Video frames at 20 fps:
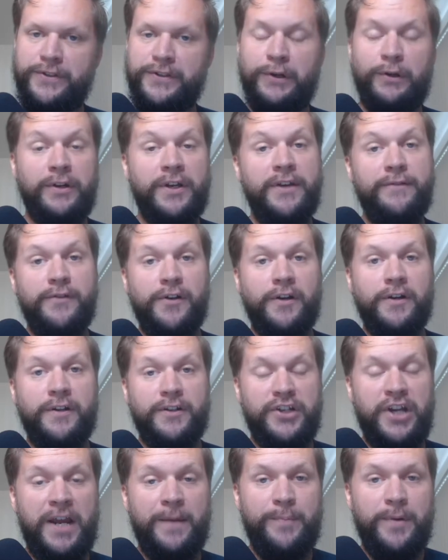So it'll give your
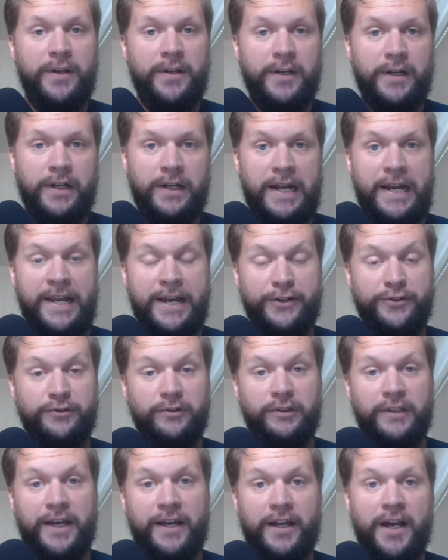champion an extra
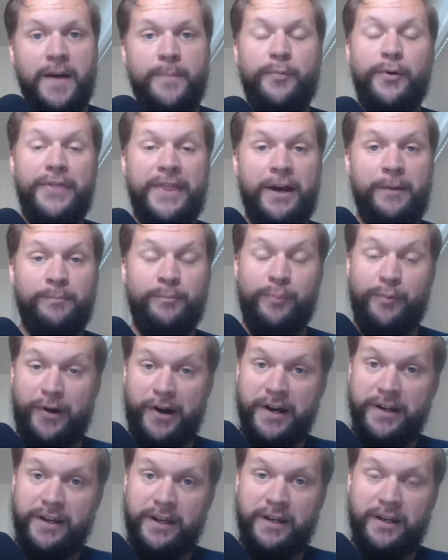leg up without
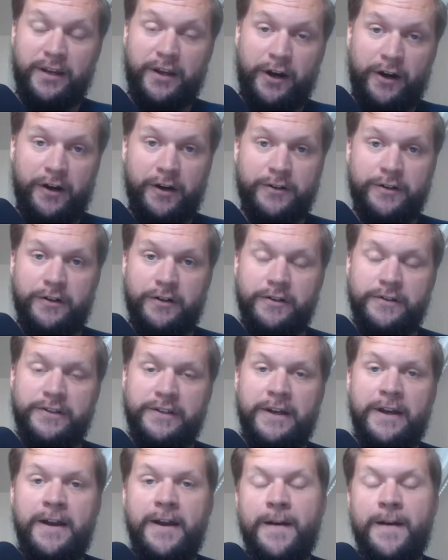breaking characters.